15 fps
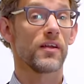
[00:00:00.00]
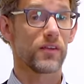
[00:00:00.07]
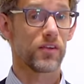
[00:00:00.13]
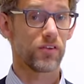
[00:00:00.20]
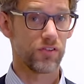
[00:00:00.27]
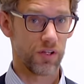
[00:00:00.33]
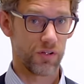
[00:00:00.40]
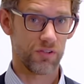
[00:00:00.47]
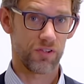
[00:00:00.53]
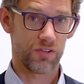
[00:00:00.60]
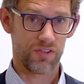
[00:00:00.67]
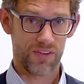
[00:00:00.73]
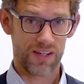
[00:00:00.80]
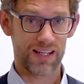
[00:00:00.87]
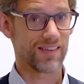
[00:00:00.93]
there's no such
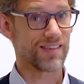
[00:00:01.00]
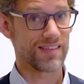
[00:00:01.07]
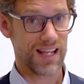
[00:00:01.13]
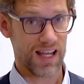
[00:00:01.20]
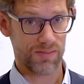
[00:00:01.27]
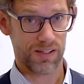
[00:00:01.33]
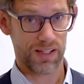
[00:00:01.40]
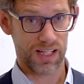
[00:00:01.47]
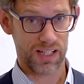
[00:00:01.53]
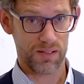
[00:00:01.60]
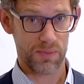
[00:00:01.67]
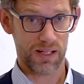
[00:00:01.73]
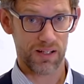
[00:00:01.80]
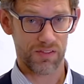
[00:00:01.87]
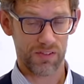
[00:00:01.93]
thing as never in
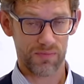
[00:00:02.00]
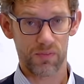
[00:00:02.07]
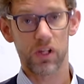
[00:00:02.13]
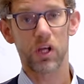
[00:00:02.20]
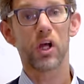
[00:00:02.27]
medicine.